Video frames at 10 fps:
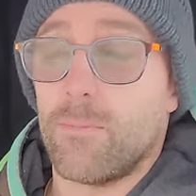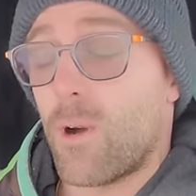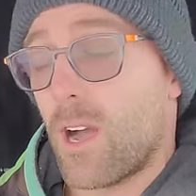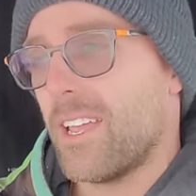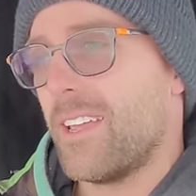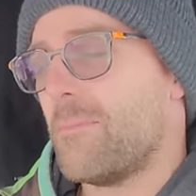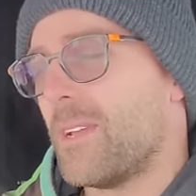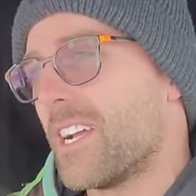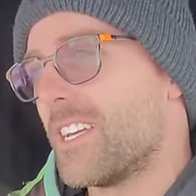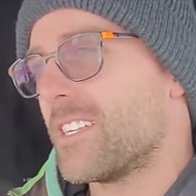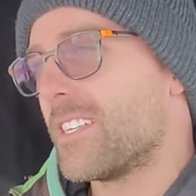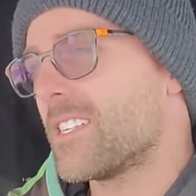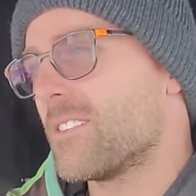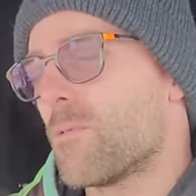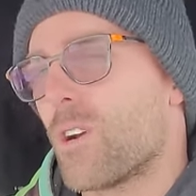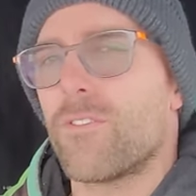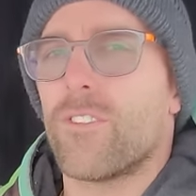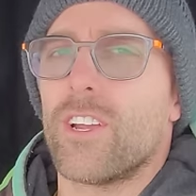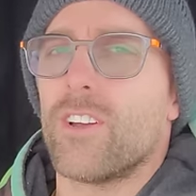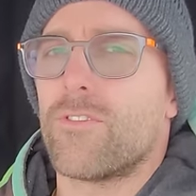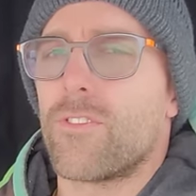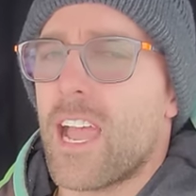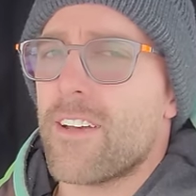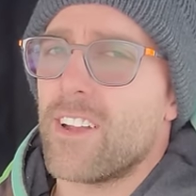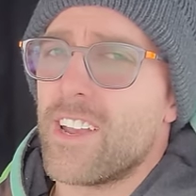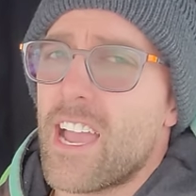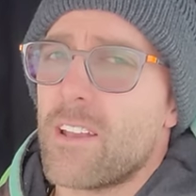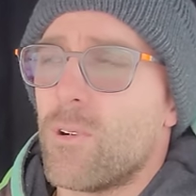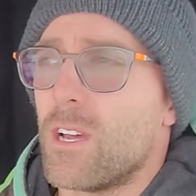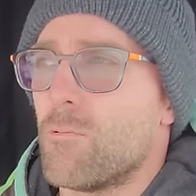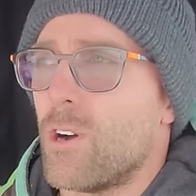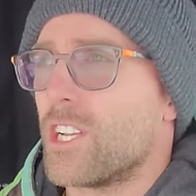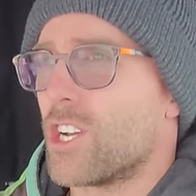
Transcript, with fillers: Why? Because it doesn't work very good for having a 911